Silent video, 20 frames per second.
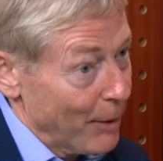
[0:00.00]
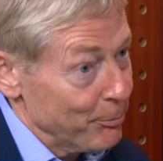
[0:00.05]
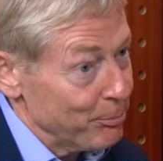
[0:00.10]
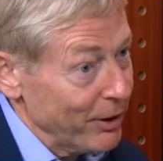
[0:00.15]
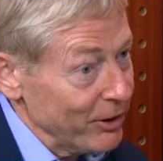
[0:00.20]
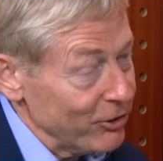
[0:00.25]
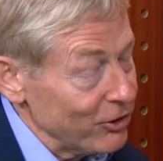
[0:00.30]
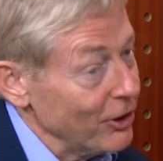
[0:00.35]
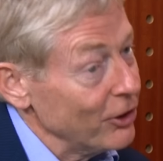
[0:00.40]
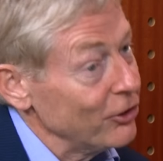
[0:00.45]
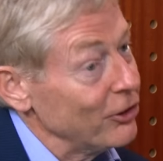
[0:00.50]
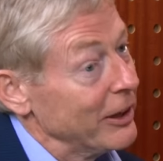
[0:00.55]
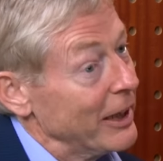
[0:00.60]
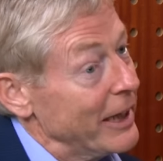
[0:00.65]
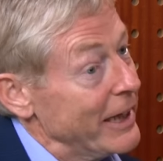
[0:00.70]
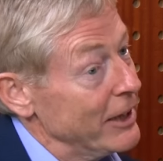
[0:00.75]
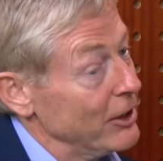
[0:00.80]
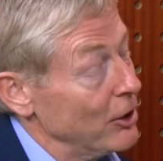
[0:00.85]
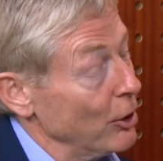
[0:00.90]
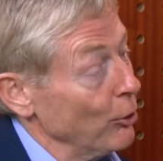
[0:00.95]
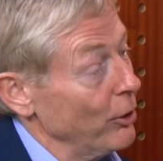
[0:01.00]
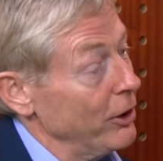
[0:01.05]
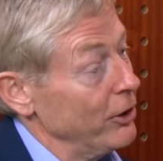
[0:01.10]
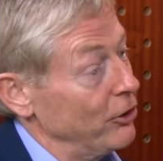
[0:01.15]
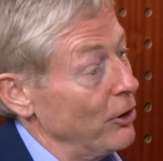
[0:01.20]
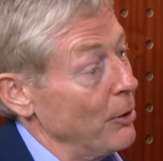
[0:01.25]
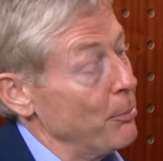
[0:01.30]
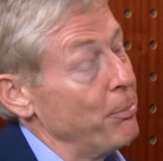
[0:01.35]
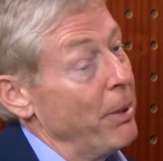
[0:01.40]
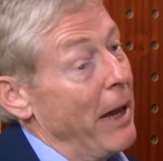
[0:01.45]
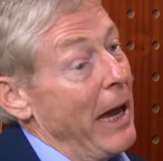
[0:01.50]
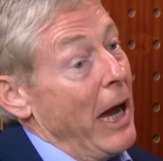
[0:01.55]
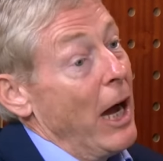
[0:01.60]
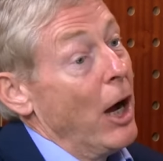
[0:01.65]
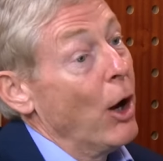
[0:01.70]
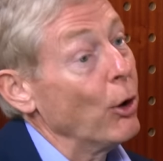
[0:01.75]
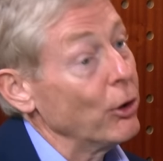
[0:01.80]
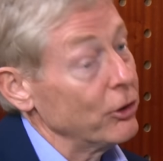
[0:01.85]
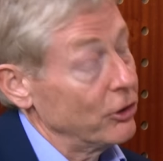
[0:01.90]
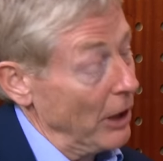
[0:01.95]
And Business Leader is
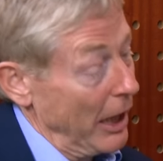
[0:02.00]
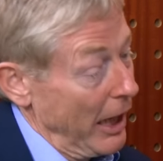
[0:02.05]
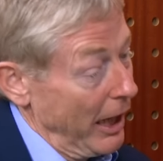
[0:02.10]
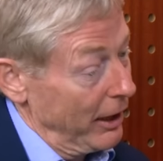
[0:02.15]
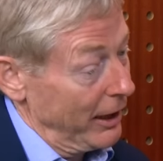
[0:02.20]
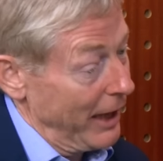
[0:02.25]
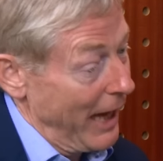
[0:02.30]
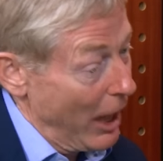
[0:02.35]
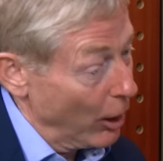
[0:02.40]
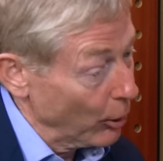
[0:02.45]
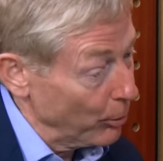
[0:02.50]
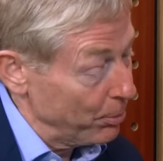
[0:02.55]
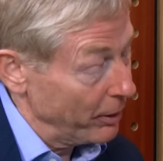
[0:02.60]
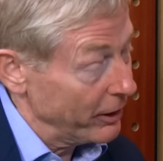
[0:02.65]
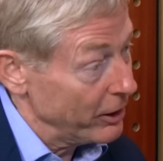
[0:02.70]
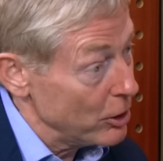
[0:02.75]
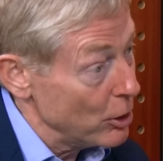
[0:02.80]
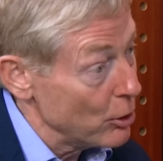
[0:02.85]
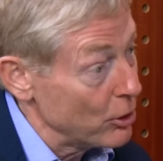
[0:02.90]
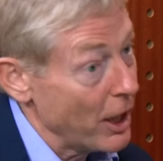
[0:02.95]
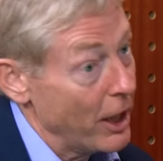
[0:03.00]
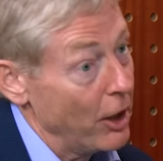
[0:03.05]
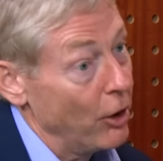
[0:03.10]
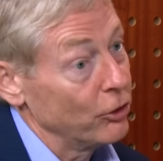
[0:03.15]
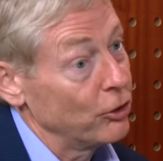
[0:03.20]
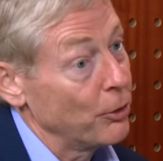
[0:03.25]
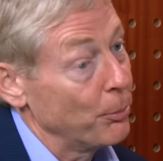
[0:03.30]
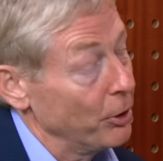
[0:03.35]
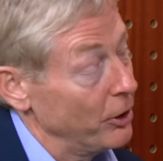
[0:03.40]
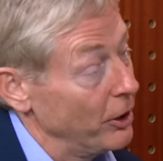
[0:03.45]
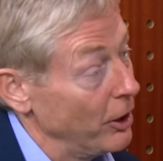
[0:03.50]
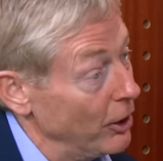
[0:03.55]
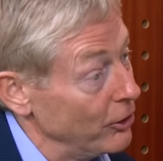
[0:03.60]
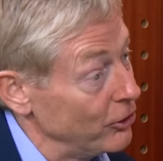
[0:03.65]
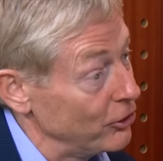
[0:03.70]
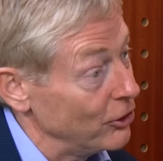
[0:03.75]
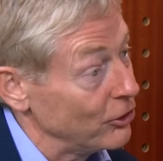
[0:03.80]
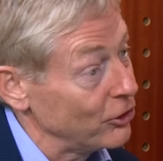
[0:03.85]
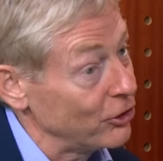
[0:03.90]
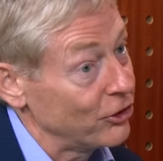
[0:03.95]
about helping UK
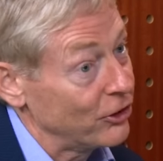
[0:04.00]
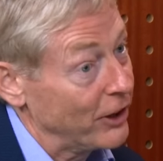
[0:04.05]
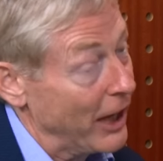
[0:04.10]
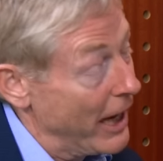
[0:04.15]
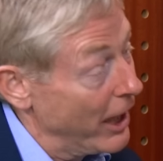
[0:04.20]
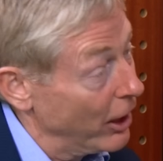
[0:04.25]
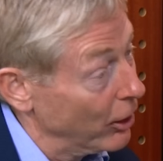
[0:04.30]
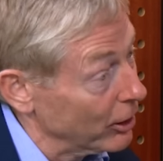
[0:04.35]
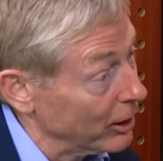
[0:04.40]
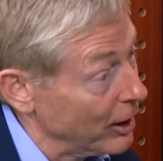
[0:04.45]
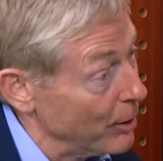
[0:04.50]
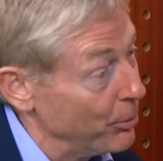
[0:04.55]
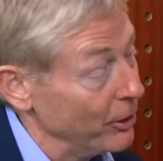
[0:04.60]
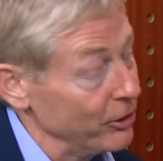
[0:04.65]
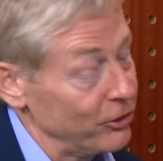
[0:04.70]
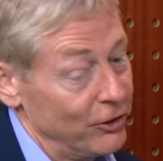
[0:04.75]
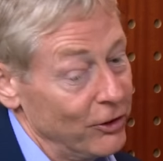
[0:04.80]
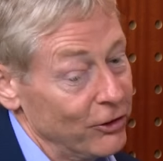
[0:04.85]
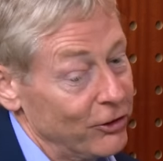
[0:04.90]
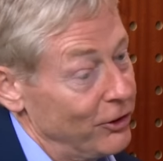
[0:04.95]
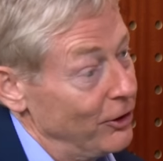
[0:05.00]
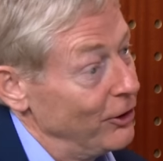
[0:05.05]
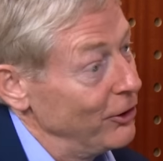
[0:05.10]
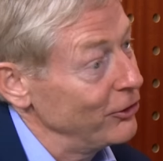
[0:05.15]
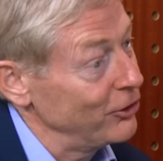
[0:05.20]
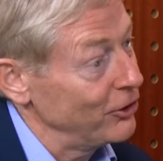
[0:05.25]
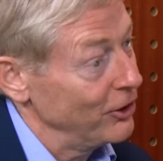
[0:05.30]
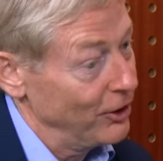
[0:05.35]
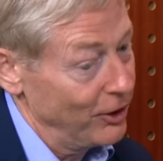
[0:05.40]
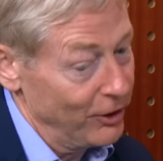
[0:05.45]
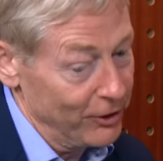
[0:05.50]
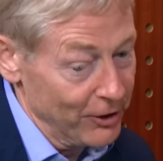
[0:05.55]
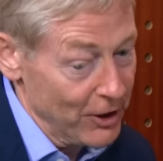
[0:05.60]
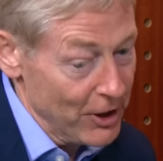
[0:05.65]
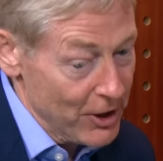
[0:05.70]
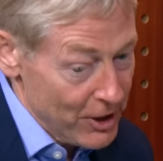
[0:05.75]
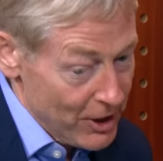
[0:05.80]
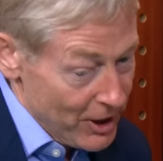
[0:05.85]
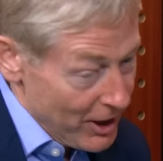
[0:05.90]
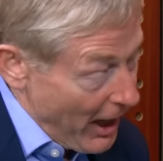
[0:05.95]
entrepreneurs to scale their businesses. And
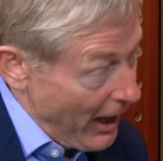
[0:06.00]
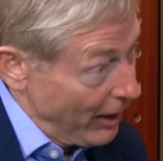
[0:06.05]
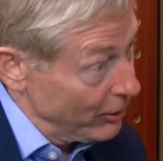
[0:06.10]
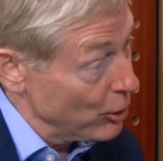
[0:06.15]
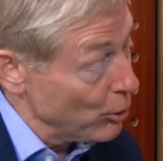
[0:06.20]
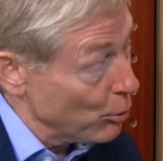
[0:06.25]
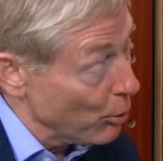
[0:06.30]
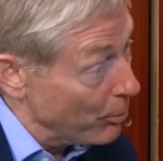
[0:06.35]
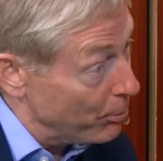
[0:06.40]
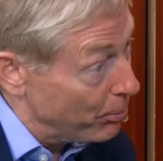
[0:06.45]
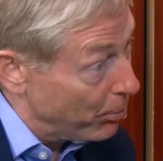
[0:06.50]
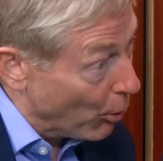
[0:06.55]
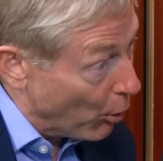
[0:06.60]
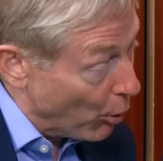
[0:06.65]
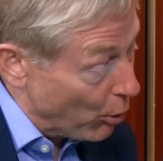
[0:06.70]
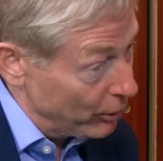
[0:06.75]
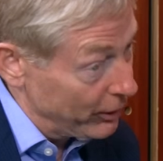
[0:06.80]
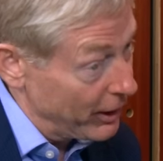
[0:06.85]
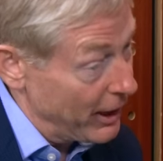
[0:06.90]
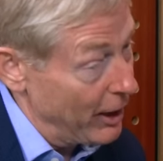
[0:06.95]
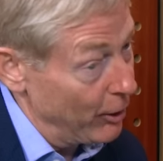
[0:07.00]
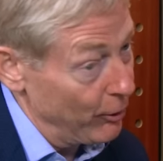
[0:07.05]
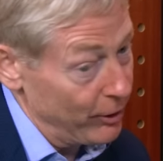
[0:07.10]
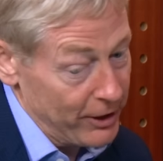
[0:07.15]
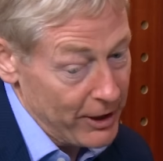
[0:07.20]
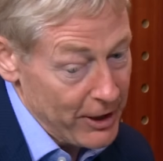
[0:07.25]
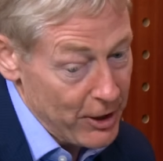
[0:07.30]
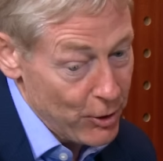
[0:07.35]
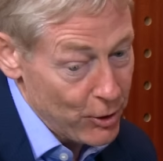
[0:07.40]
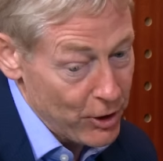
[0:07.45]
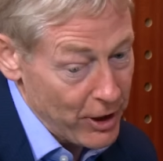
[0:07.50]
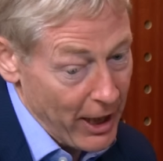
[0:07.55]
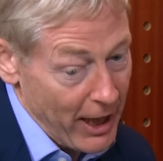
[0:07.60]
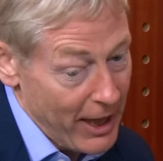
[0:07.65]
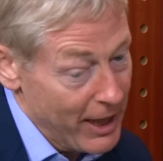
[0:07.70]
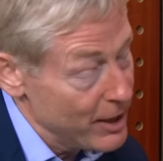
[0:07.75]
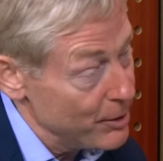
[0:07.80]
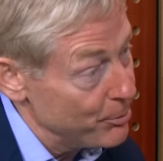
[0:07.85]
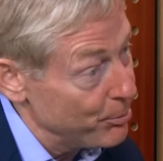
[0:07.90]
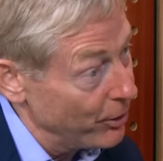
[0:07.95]
you were born here in the
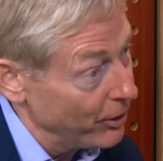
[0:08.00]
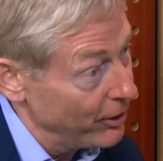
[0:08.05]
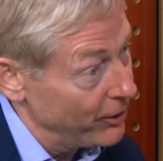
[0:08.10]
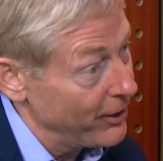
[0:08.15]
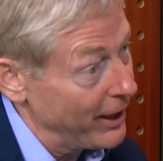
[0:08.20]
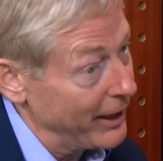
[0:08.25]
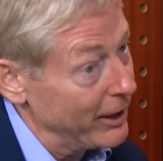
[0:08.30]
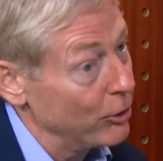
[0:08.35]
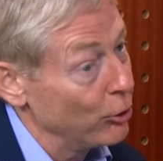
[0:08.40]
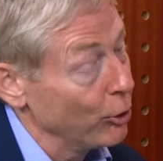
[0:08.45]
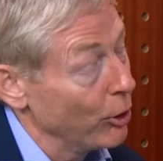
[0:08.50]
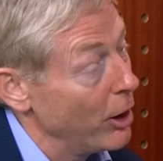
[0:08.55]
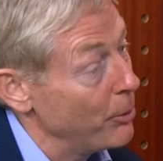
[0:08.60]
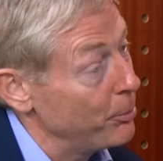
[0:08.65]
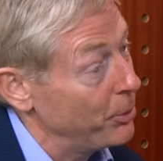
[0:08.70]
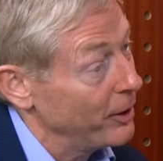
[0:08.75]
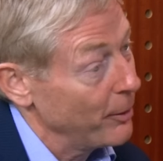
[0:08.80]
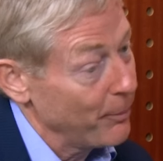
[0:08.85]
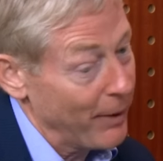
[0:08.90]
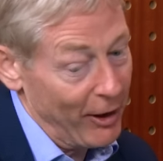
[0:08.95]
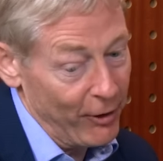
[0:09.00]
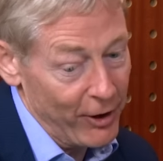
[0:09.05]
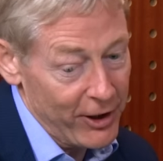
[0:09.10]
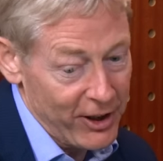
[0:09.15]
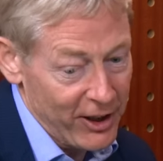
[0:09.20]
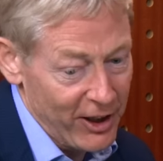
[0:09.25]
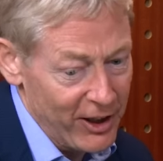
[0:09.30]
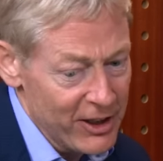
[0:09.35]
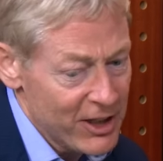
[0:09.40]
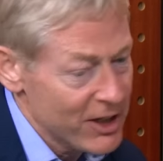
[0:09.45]
UK, but then grew up in America.